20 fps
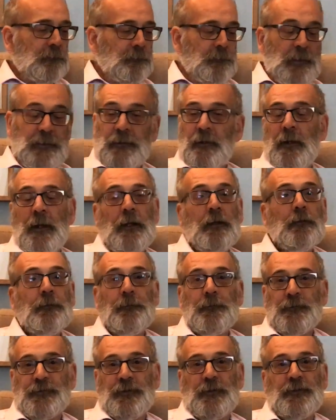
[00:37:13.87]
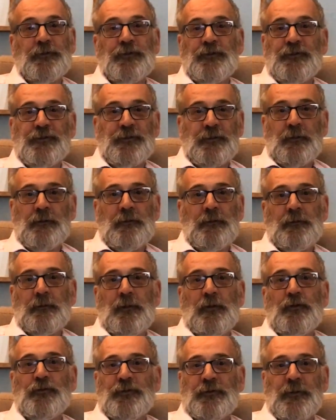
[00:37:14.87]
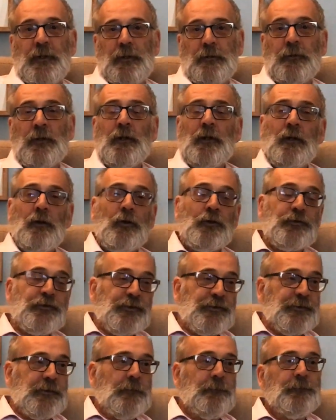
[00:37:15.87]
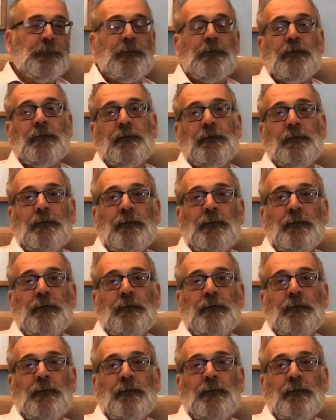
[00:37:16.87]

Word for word: mental health facilities are, are, closing down, lots of stuff that